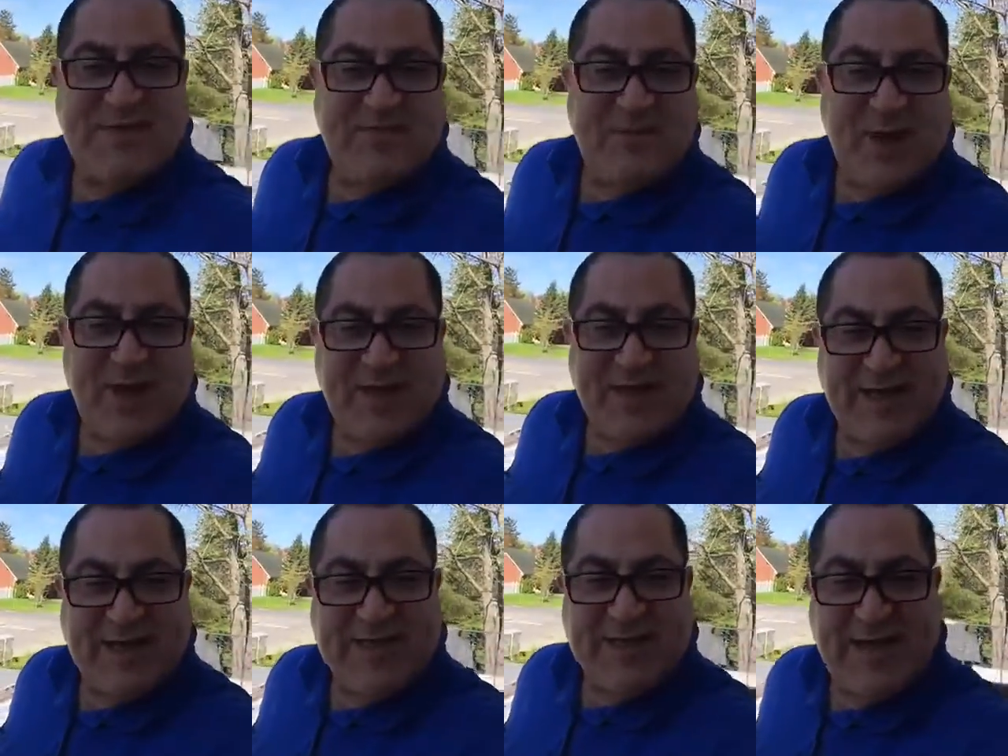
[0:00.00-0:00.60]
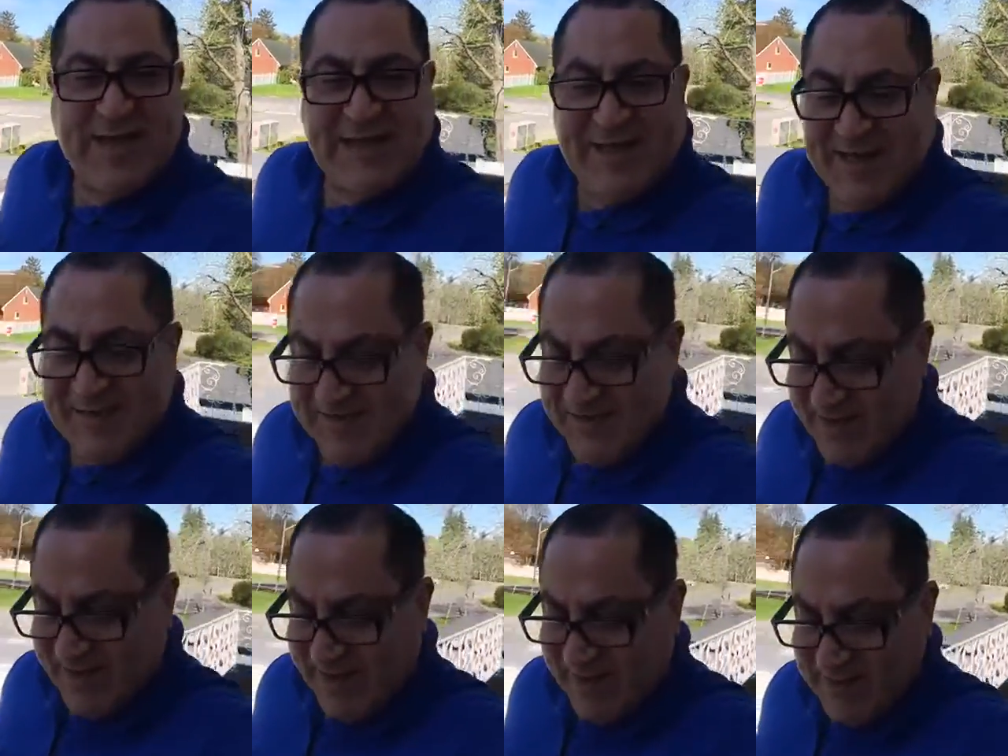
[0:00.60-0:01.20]
smiling and dialing
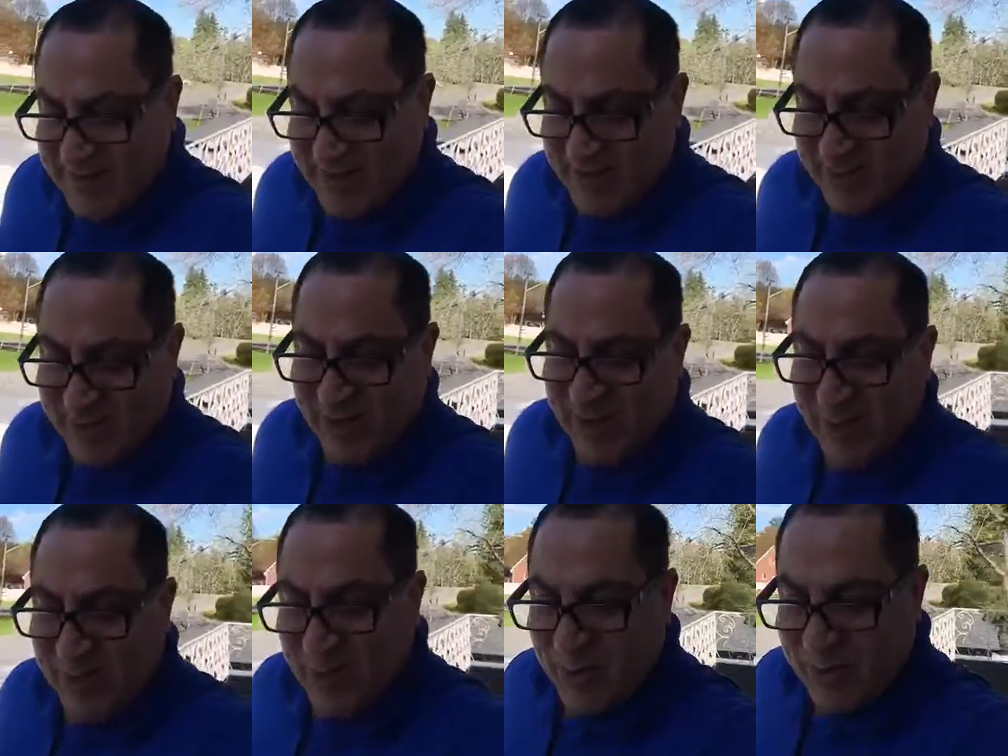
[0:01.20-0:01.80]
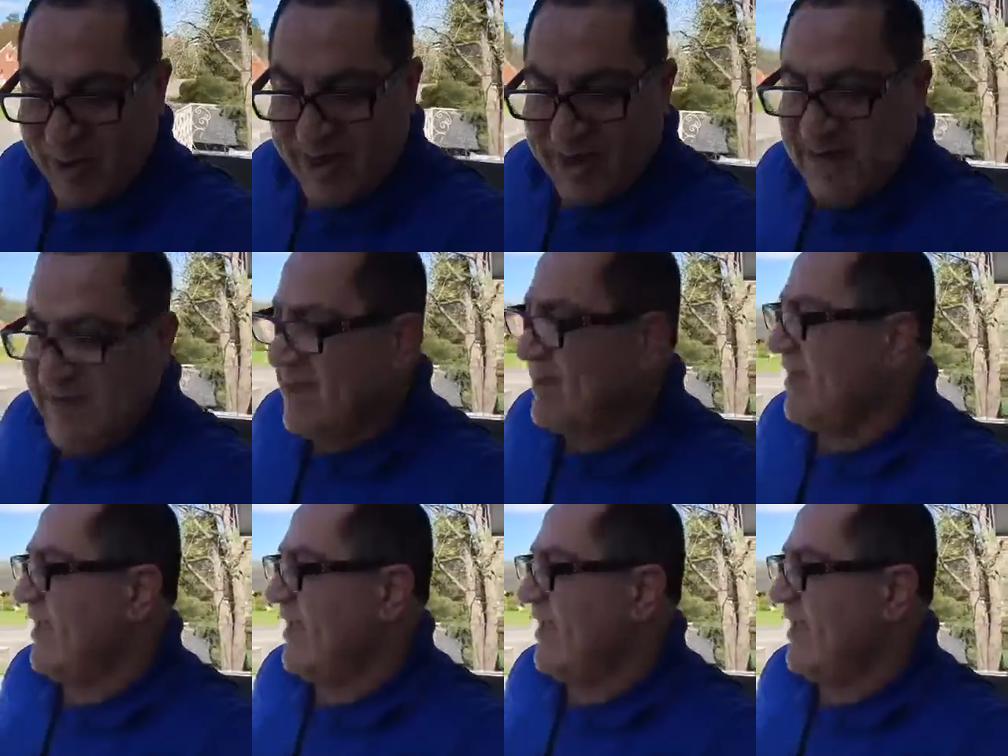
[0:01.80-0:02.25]
like I've been doing all morning.